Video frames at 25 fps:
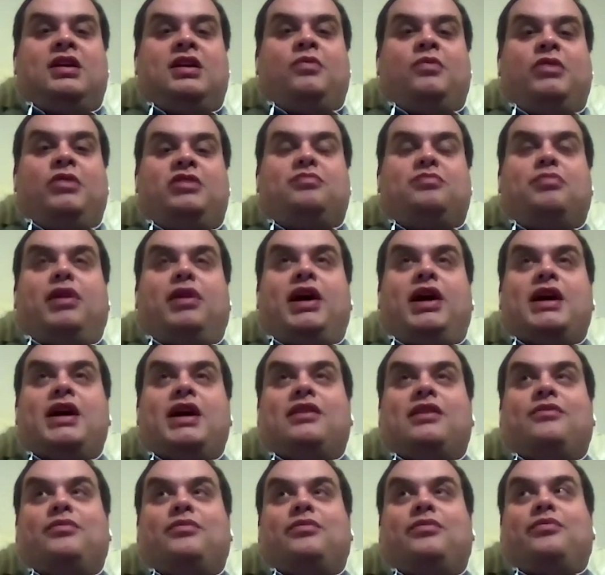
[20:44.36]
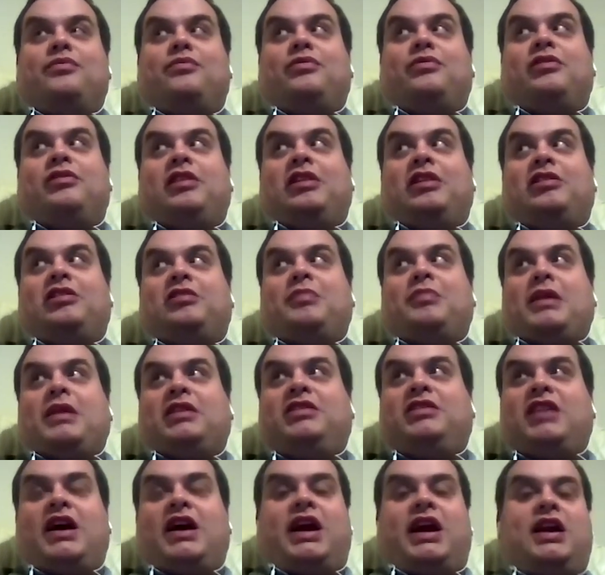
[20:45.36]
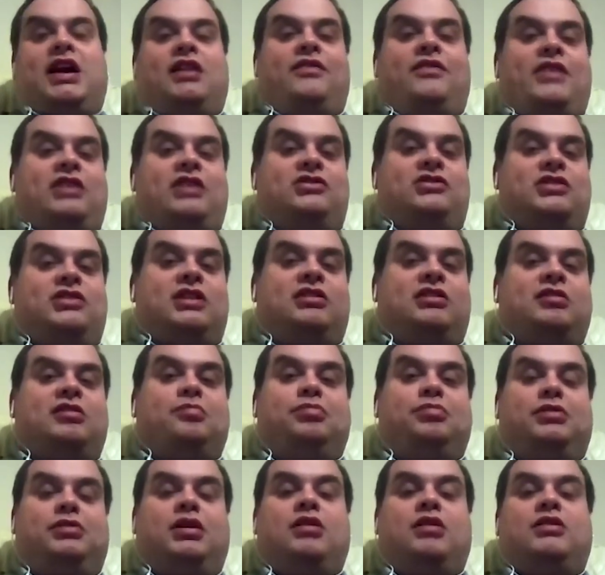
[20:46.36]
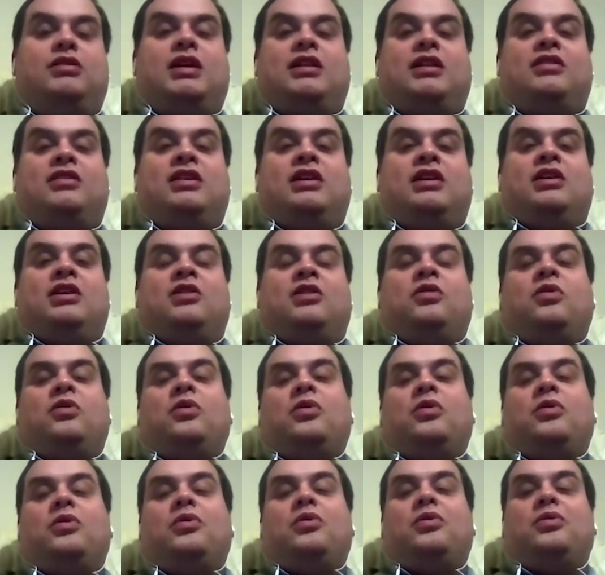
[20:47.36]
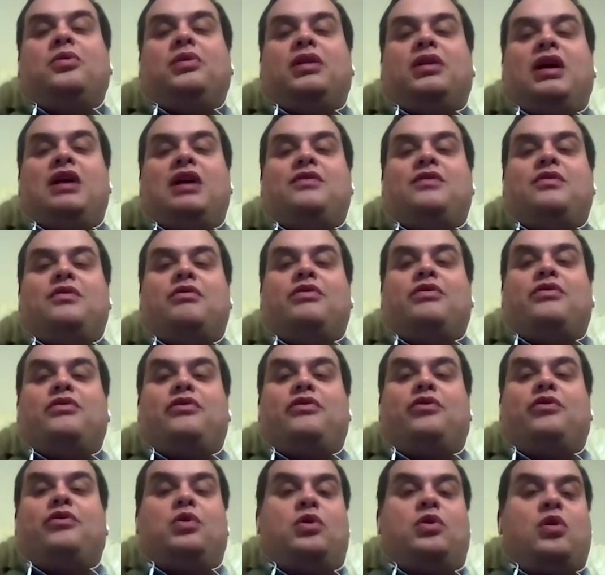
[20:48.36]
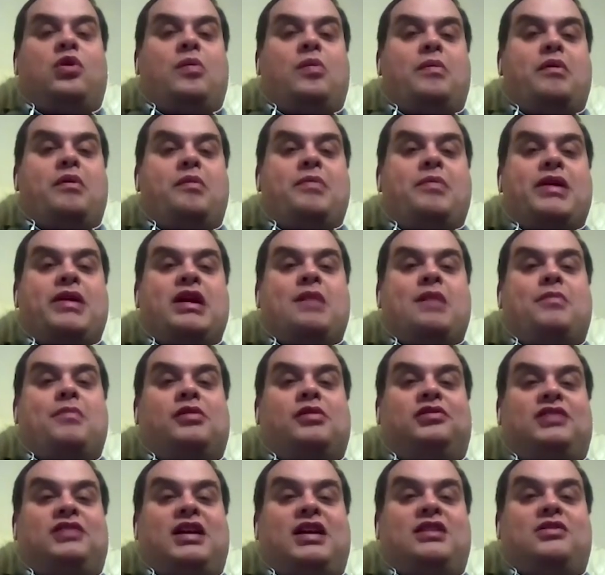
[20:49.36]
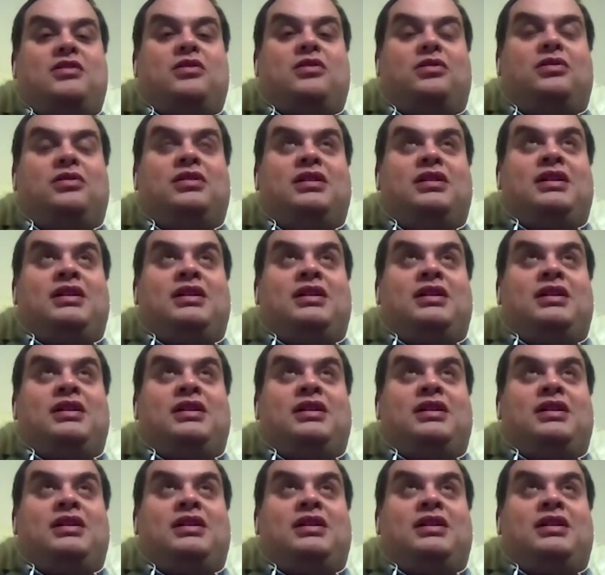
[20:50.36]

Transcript: which mine in spectacular fashion exploded all over River Forecourt when we were picking up our Sanyong,